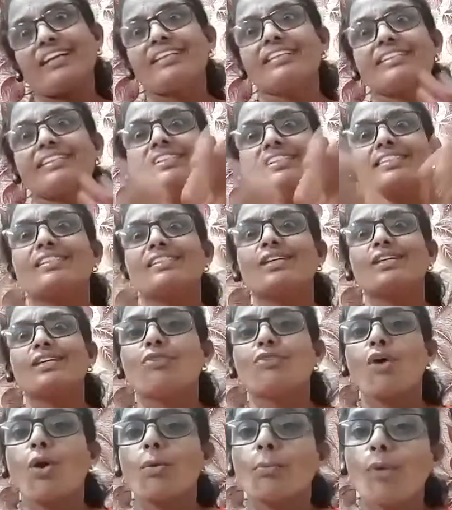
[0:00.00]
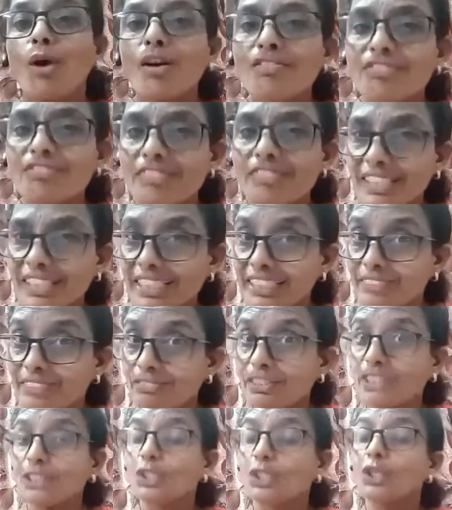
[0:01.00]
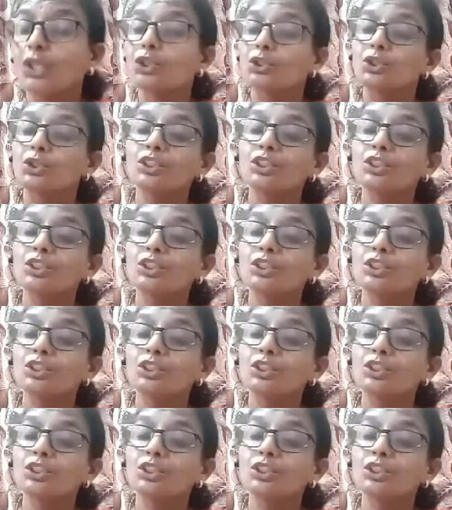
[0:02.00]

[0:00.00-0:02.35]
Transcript: It is in the form of liquid. So